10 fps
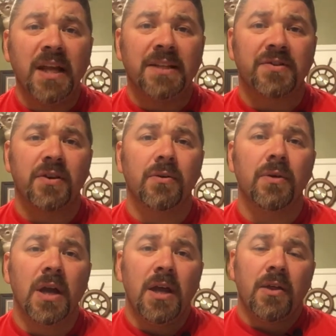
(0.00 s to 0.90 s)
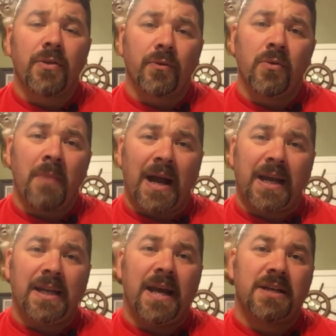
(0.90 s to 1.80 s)
And so through my
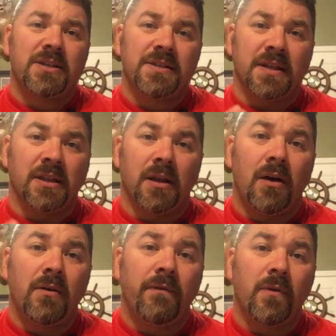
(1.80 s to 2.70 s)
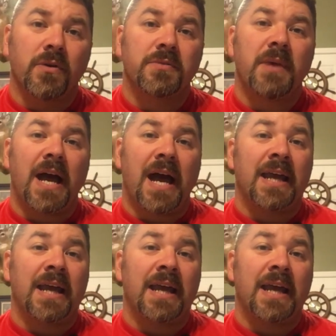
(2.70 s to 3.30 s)
connections in law enforcement,